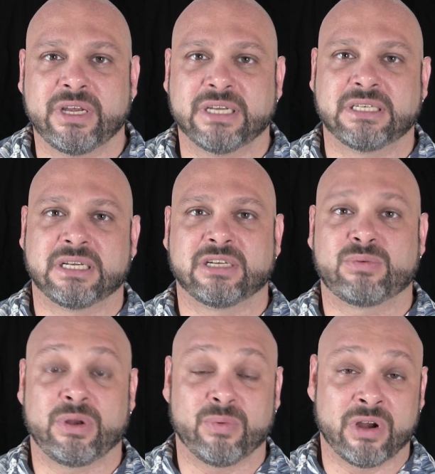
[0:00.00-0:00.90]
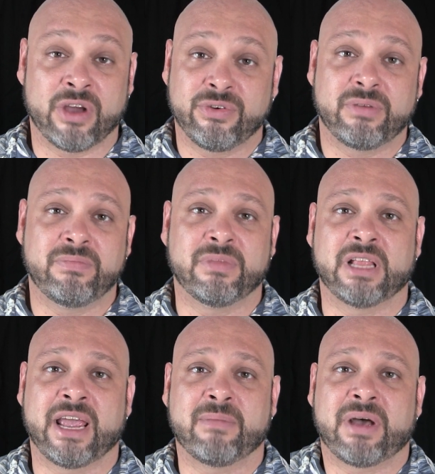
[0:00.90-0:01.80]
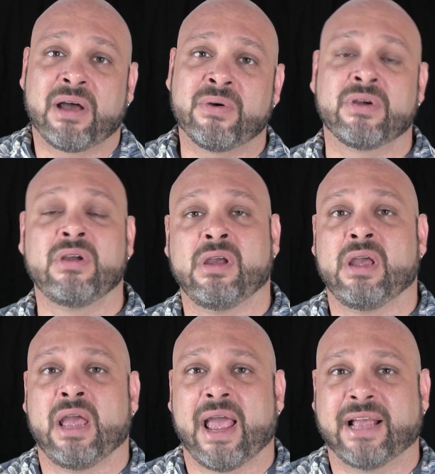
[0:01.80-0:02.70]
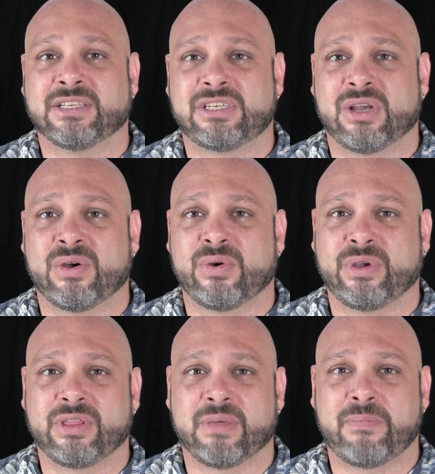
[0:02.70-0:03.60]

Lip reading: is 2100 milliamp hour, and so the